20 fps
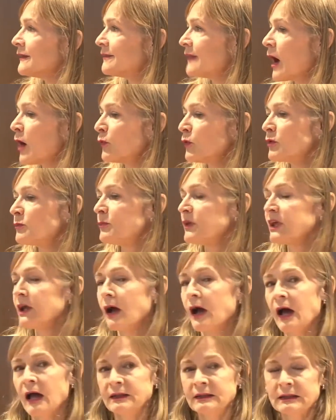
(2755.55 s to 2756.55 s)
That would
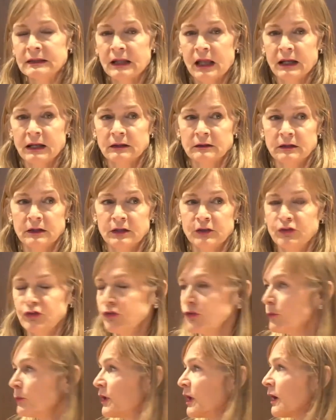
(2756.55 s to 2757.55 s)
be unlikely
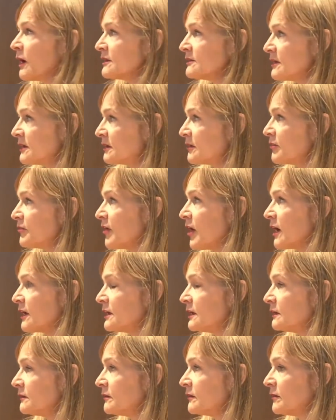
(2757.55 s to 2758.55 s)
to be
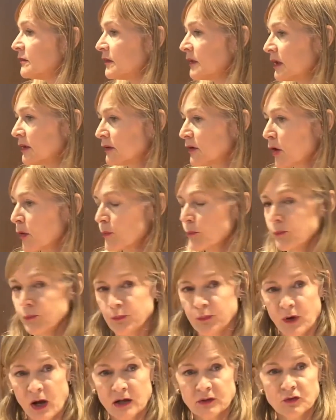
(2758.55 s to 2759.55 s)
identified in a
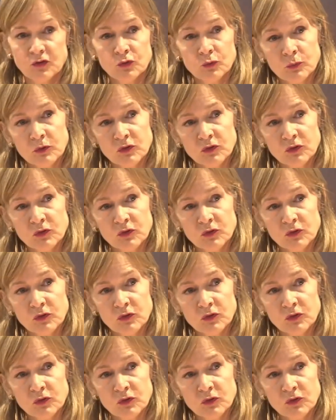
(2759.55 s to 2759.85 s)
practice